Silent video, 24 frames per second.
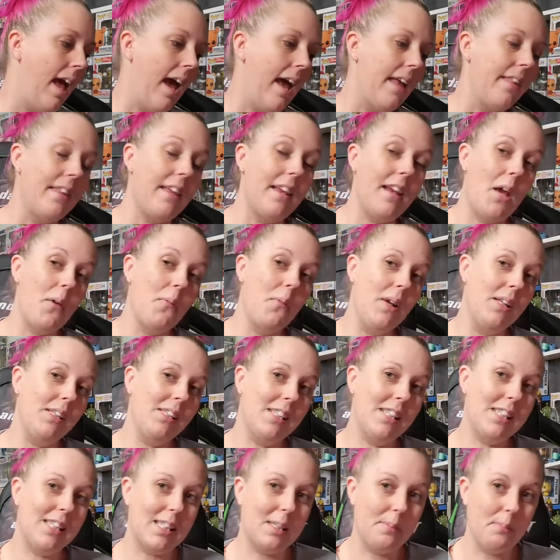And then I went
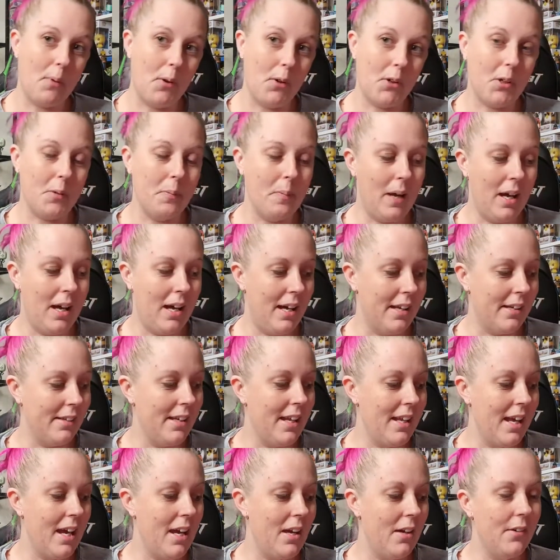to Smoke Mart.
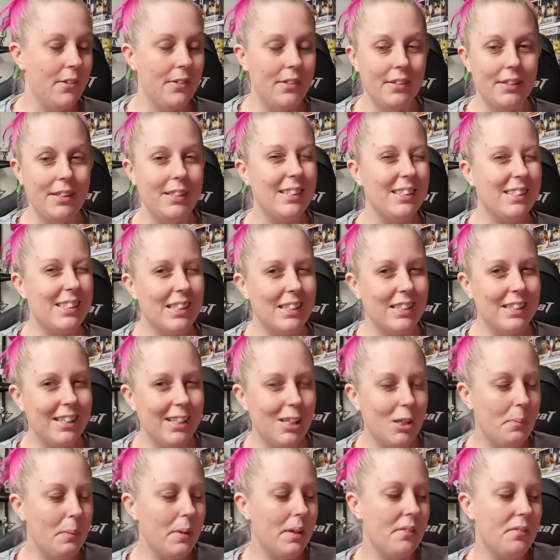Now, it's a
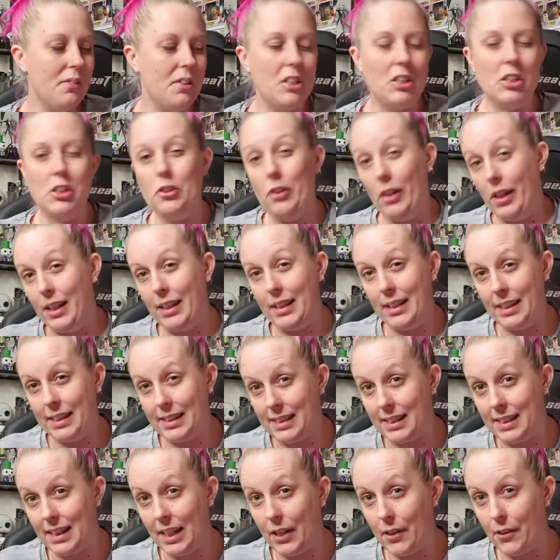little bit of an Australian
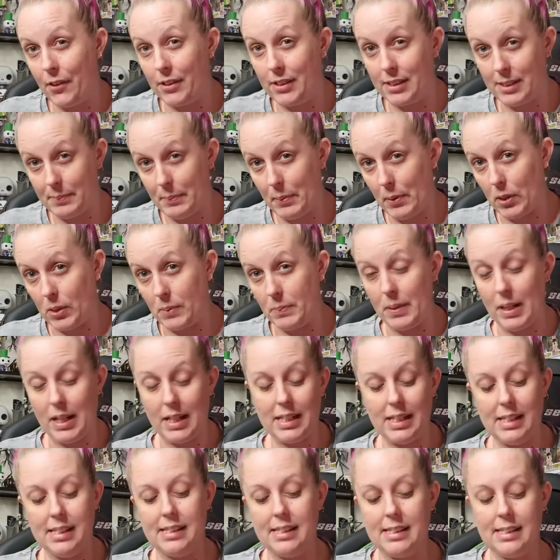secret, Smoke Mart
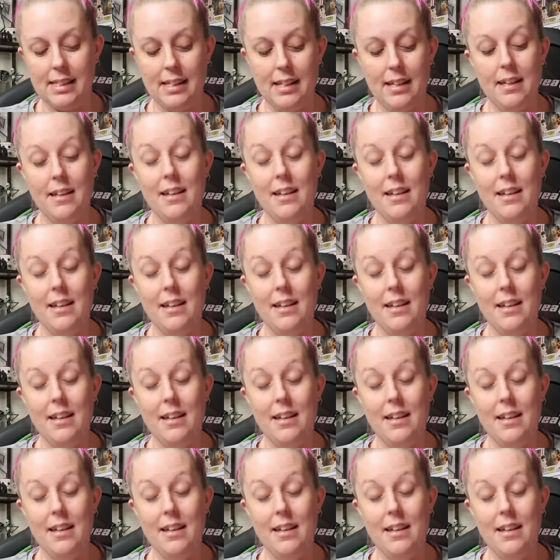is.